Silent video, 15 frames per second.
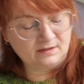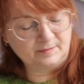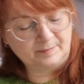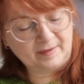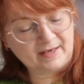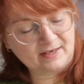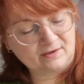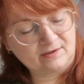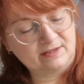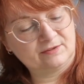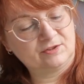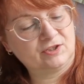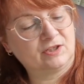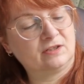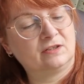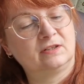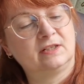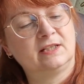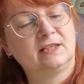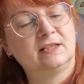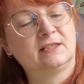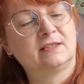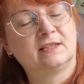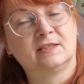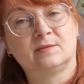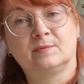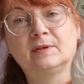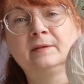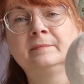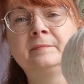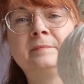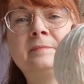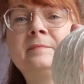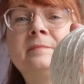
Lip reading: The background yarn is this one.